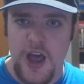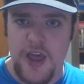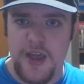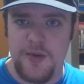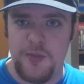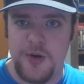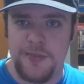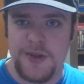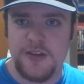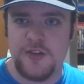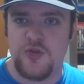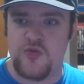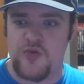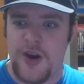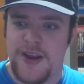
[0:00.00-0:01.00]
It would have been
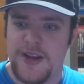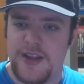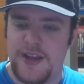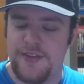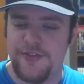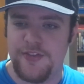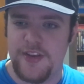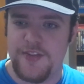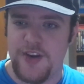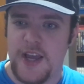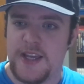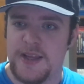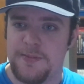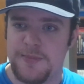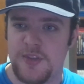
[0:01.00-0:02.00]
great if if
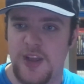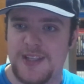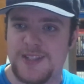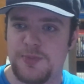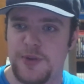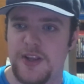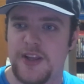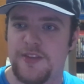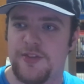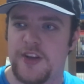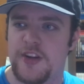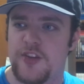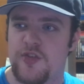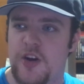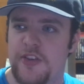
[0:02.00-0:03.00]
I kept Let's Playing
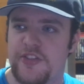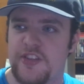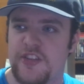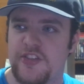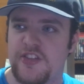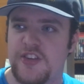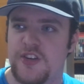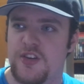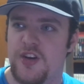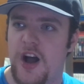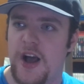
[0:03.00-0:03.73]
into the rest of this year.